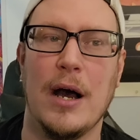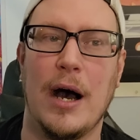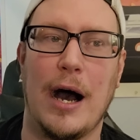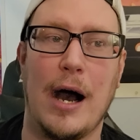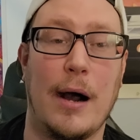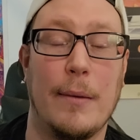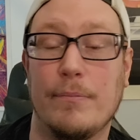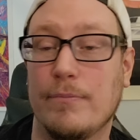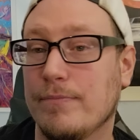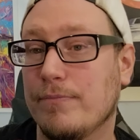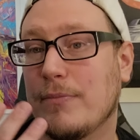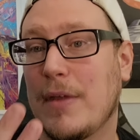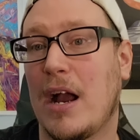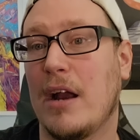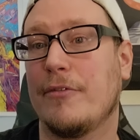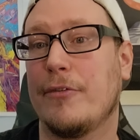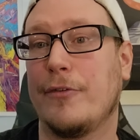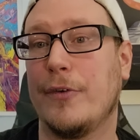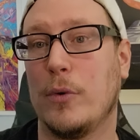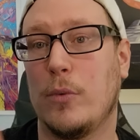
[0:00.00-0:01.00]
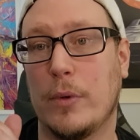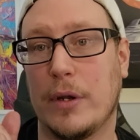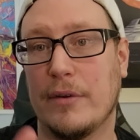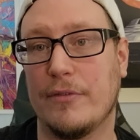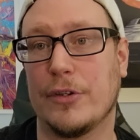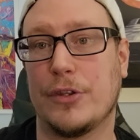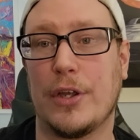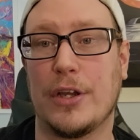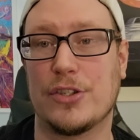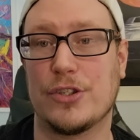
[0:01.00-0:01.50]
Um, however, you feel,
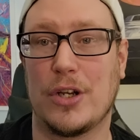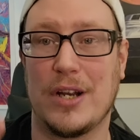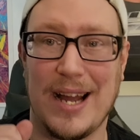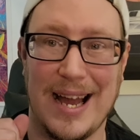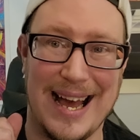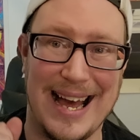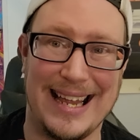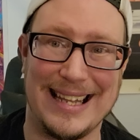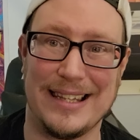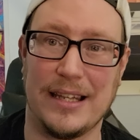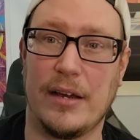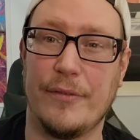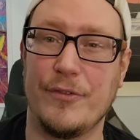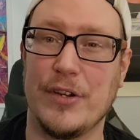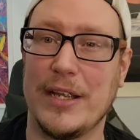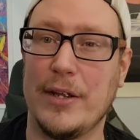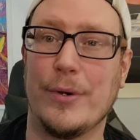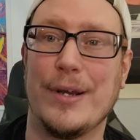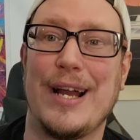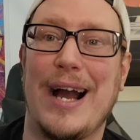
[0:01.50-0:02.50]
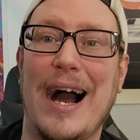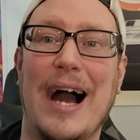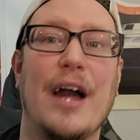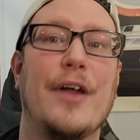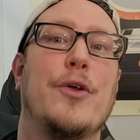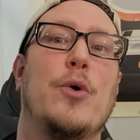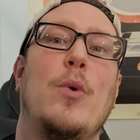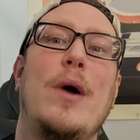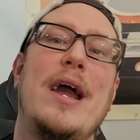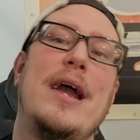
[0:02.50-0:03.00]
whatever your thoughts are, I love to hear it
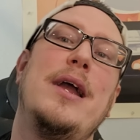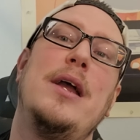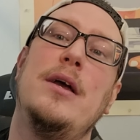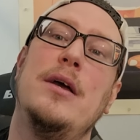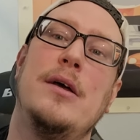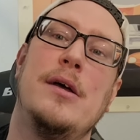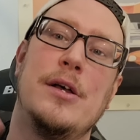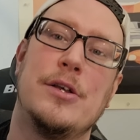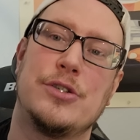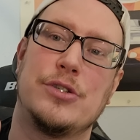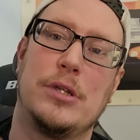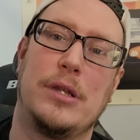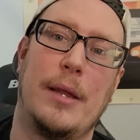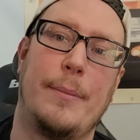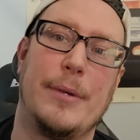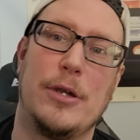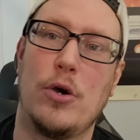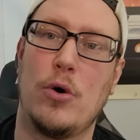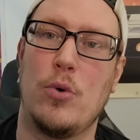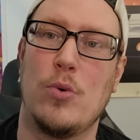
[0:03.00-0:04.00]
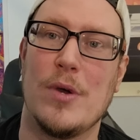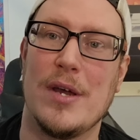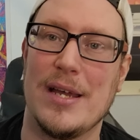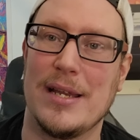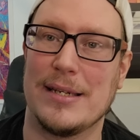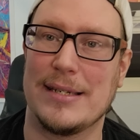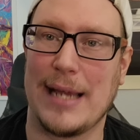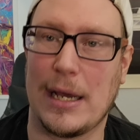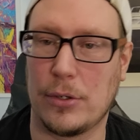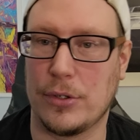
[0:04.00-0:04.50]
either way. So let me know
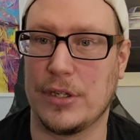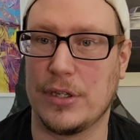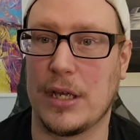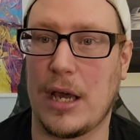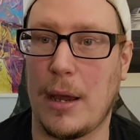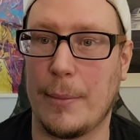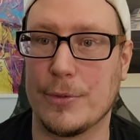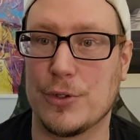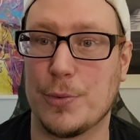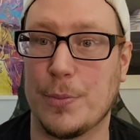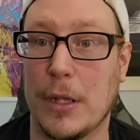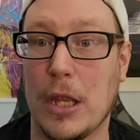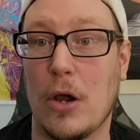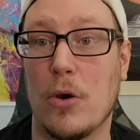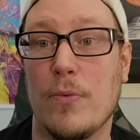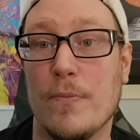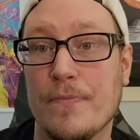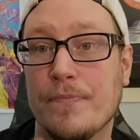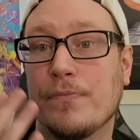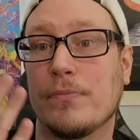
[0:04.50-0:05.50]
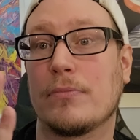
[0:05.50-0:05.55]
down in the comments below.